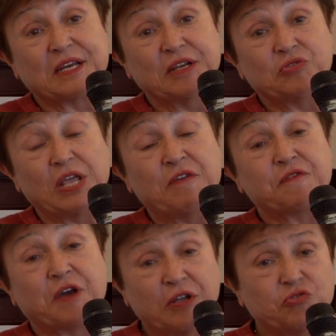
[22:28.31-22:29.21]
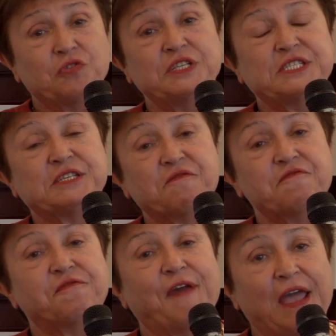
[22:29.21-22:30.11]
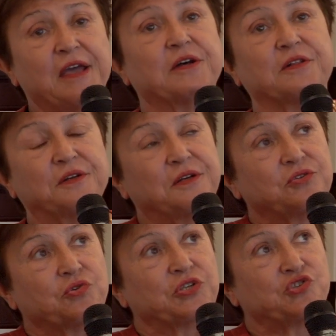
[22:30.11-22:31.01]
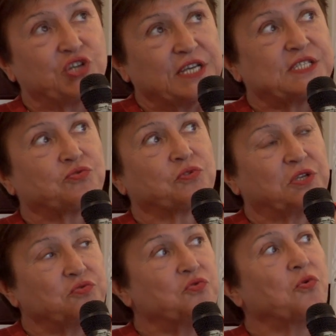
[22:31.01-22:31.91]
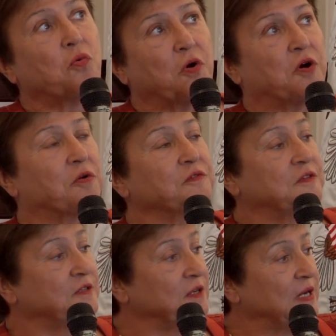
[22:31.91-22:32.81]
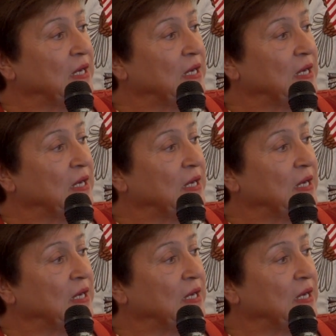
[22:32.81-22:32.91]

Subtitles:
if countries fail to adjust to the new world,